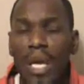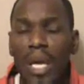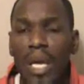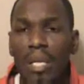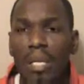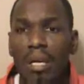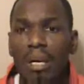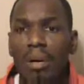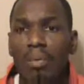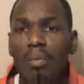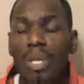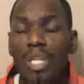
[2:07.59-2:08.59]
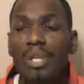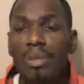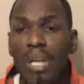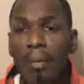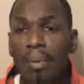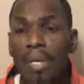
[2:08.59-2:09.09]
And we
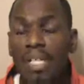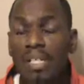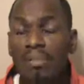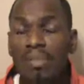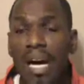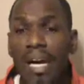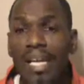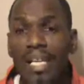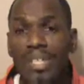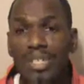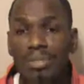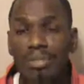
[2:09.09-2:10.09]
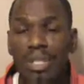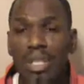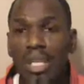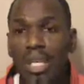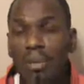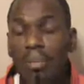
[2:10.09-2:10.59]
do that because of our history,
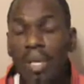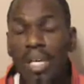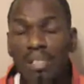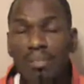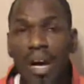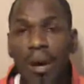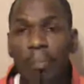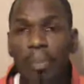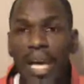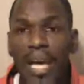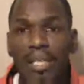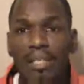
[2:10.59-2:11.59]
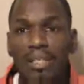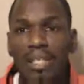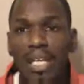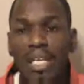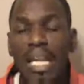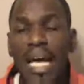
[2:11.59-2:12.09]
because of our past.
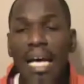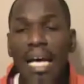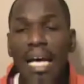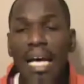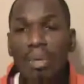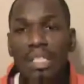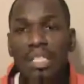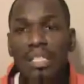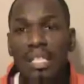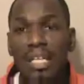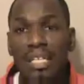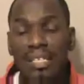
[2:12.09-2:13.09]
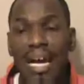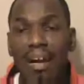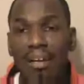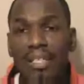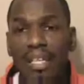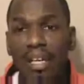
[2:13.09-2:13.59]
Not so much as us
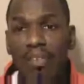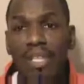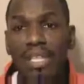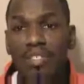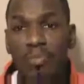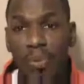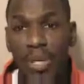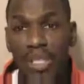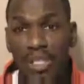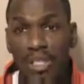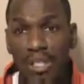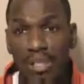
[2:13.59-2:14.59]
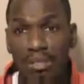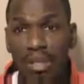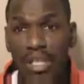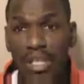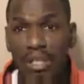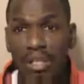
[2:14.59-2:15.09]
ourselves in this present
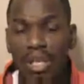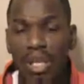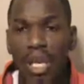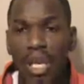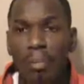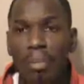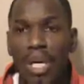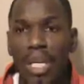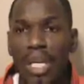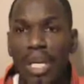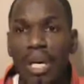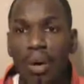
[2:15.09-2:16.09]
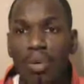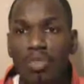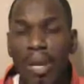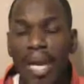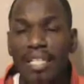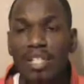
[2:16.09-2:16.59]
generation, but it
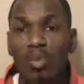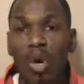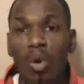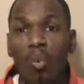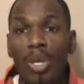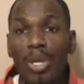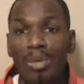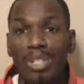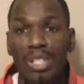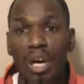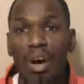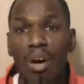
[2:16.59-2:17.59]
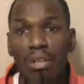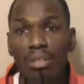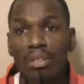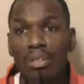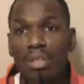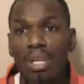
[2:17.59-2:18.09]
goes back to what we were taught.
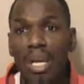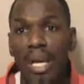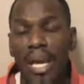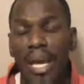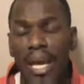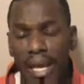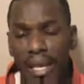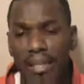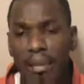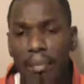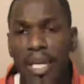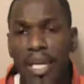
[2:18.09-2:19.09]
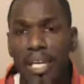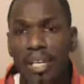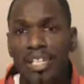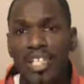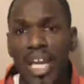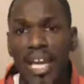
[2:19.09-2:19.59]
And let me
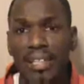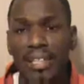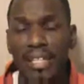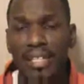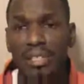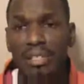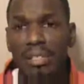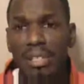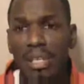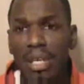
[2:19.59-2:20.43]
interject this.